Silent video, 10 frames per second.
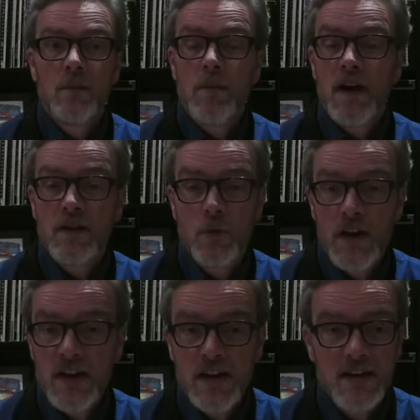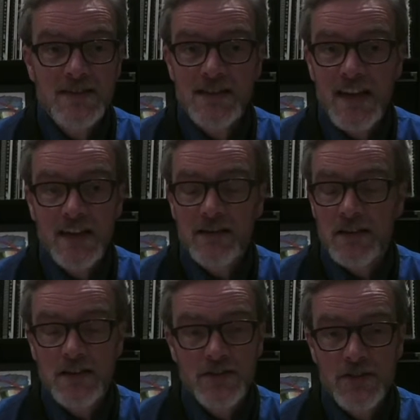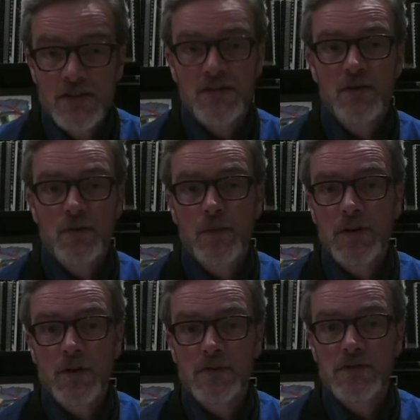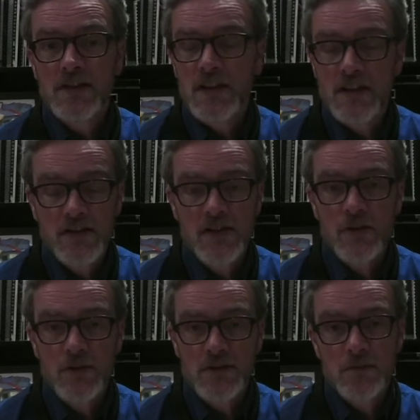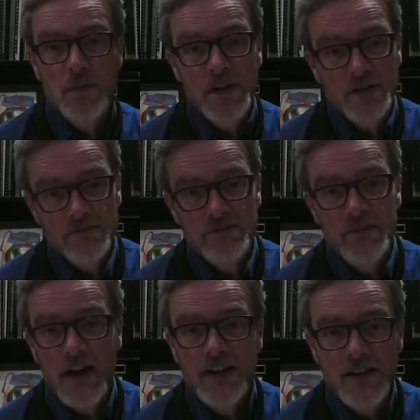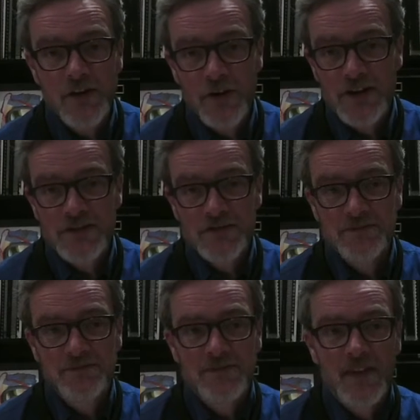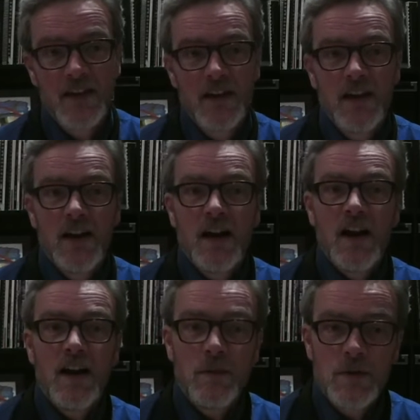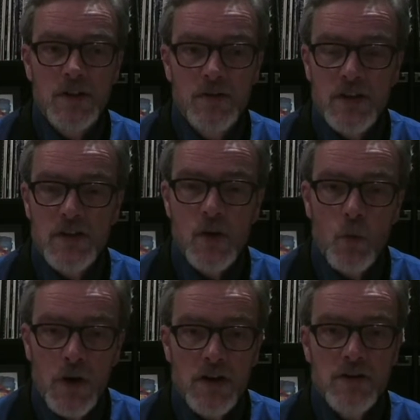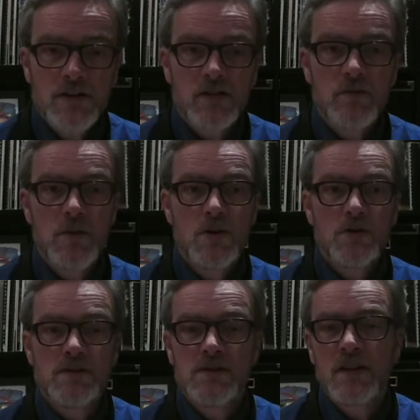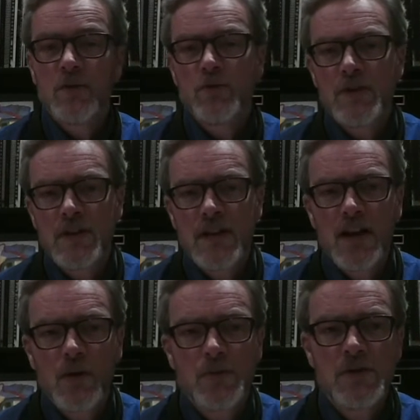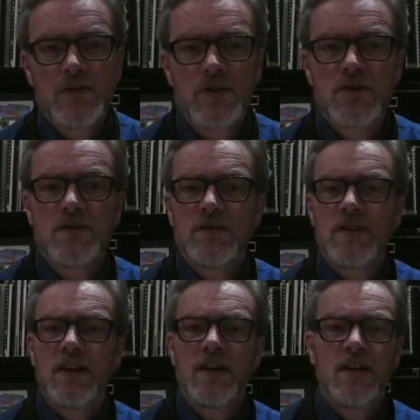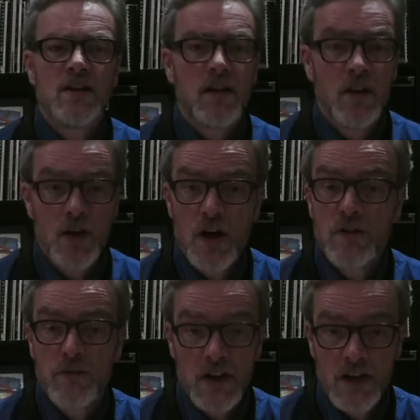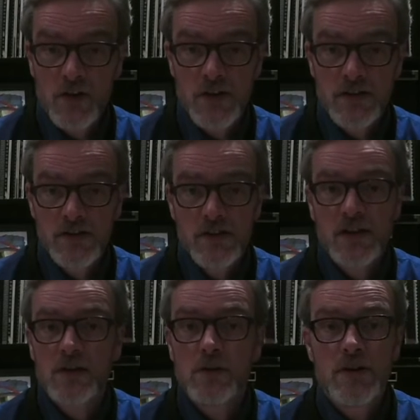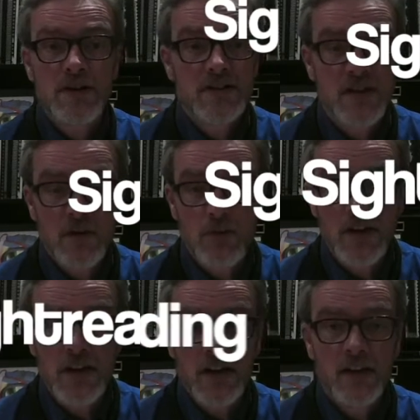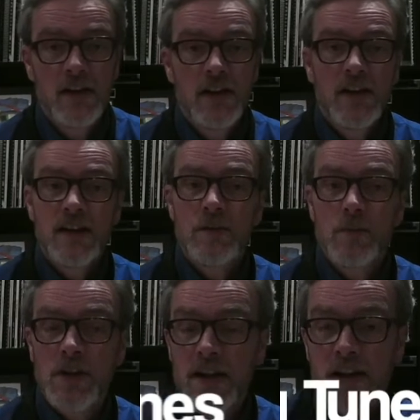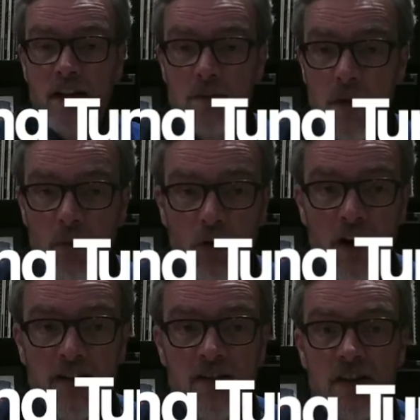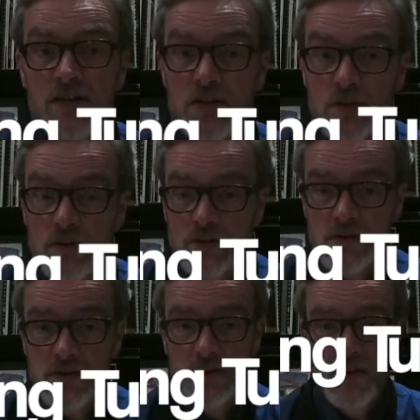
By the way, a scale is just a group of notes in a sequence, but I digress. I believe that the awareness of modes can really help musicians in a lot of areas, including sight reading, in playing and memorizing tunes,